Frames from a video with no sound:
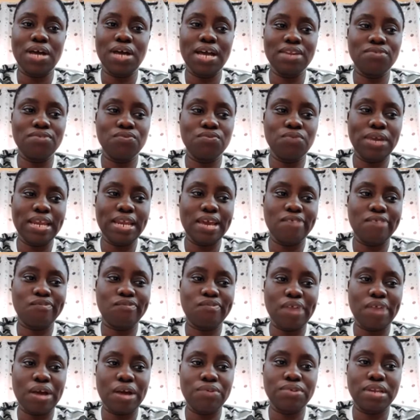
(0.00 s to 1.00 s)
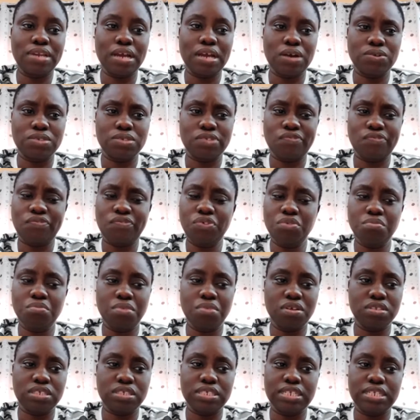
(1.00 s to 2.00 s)
And when I found out a few
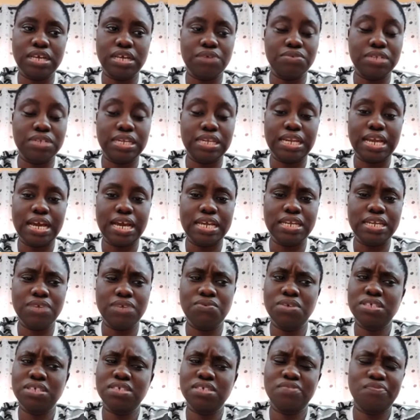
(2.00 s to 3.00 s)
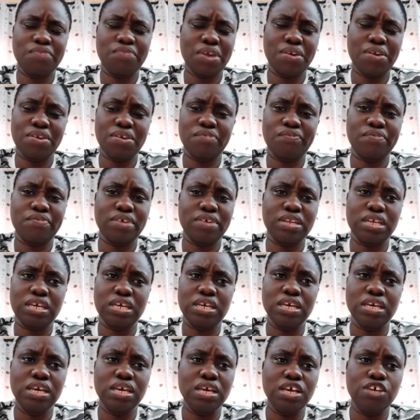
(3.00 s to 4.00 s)
months down the line, it wasn't very
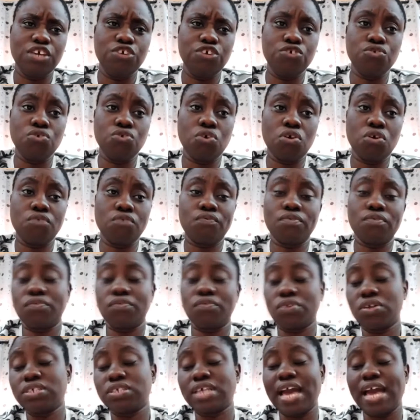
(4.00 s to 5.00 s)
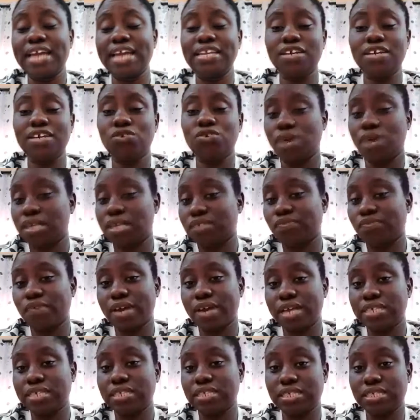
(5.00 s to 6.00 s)
funny. Of course, I didn't go as
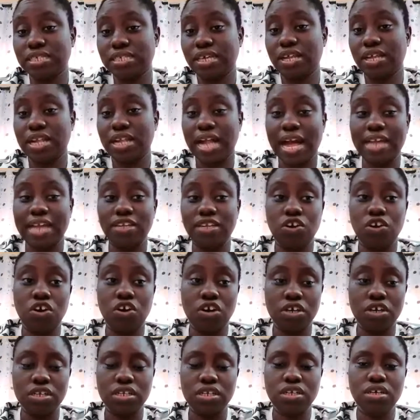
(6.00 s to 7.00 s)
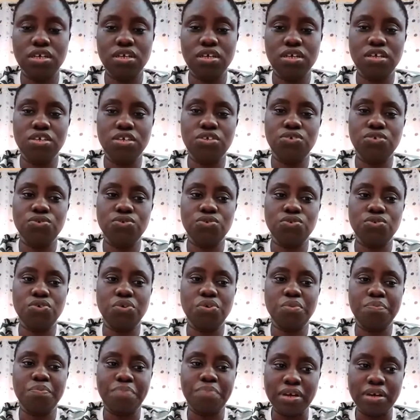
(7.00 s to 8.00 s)
far as this girl had gone,
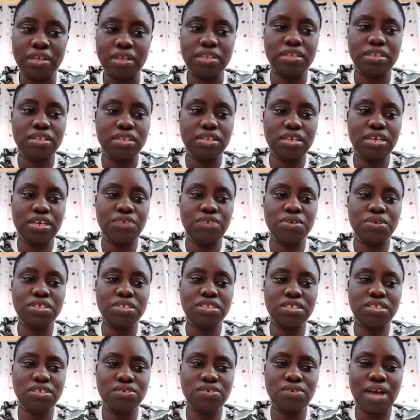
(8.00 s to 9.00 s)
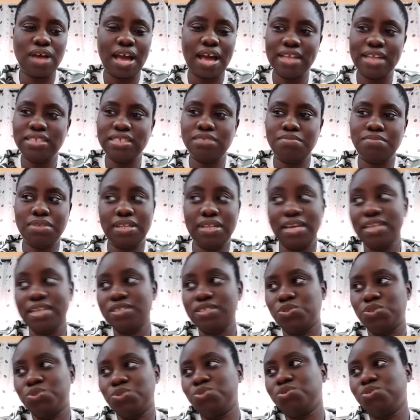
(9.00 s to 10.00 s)
but it was still, I had to be like,
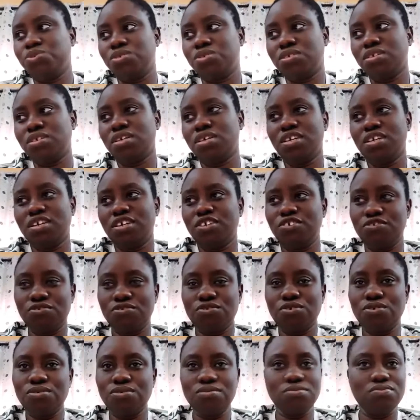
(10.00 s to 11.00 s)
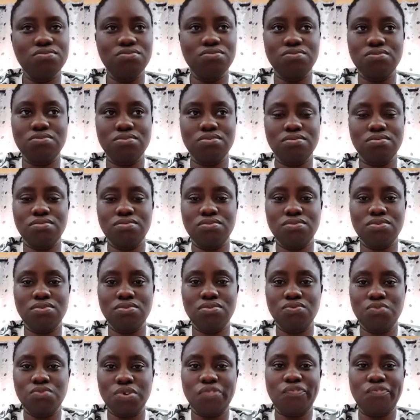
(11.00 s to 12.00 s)
dude, you know,
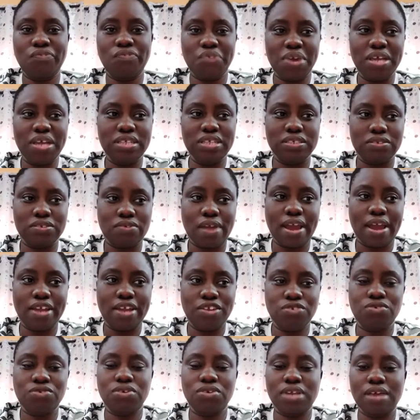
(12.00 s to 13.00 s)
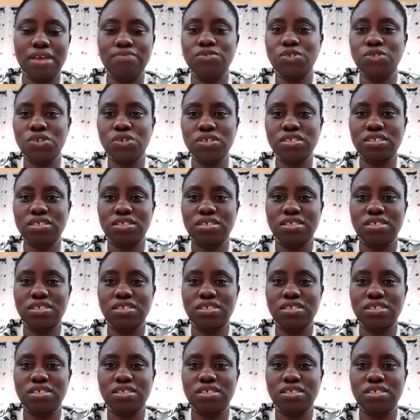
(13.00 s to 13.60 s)
we're friends, right? You could have just,